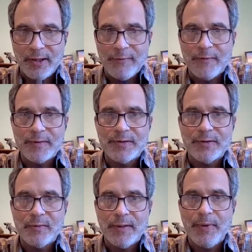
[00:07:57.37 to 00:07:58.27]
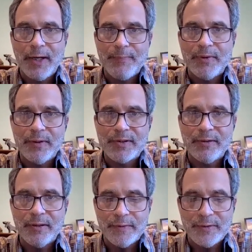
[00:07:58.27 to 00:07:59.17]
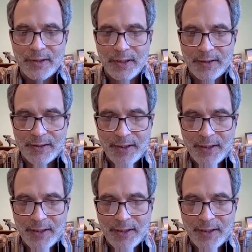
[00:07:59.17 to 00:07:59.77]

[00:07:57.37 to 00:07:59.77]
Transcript: efforts to create population-level change.